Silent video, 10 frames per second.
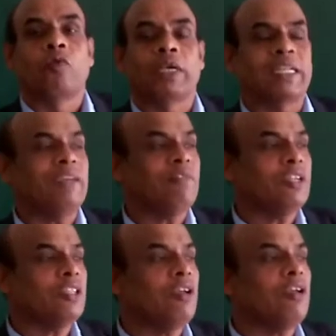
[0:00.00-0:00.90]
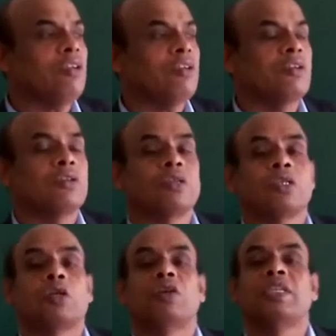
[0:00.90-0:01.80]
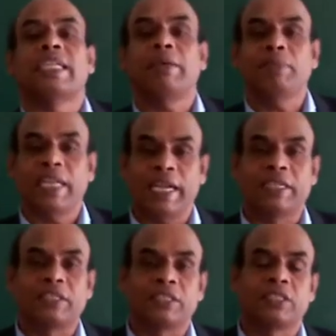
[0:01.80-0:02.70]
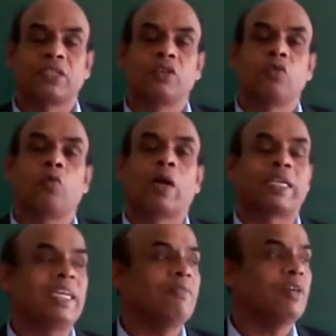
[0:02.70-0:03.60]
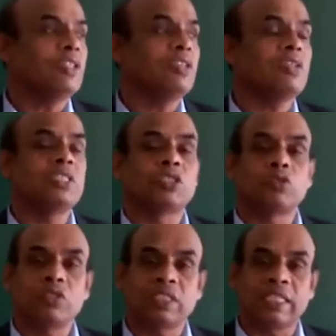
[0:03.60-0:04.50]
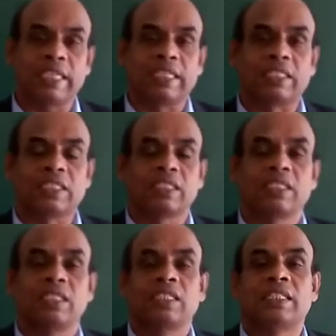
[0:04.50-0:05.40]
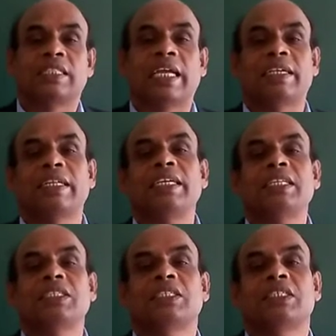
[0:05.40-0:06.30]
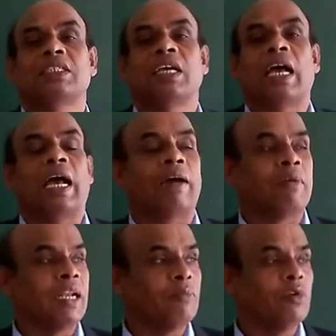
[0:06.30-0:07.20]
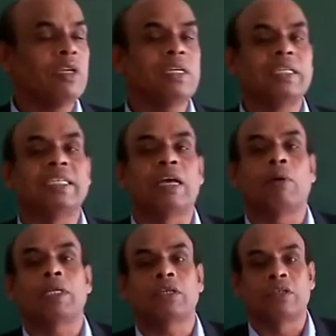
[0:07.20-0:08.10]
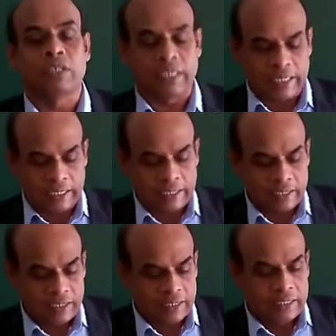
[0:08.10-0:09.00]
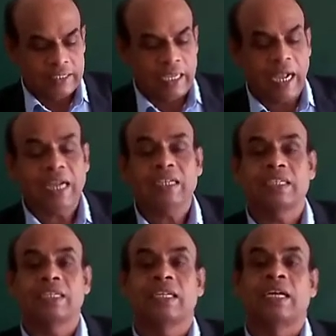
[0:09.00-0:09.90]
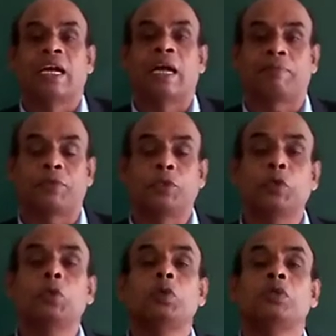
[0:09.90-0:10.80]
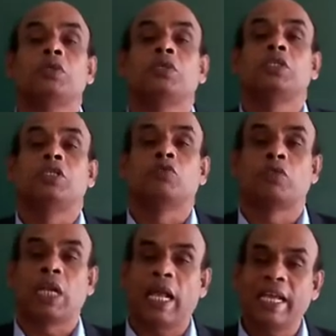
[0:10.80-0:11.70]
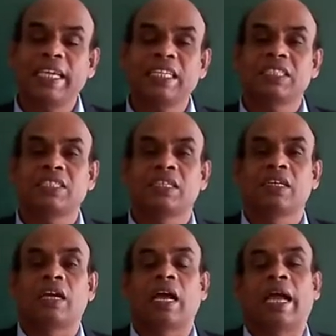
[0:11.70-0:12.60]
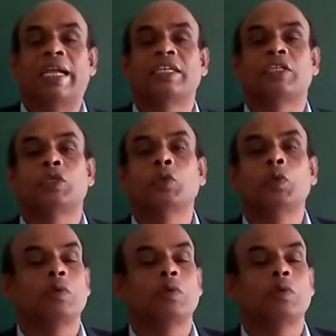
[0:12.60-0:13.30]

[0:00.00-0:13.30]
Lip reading: whatever the contaminant, whatever the resources that is available in our country, that have to utilize and to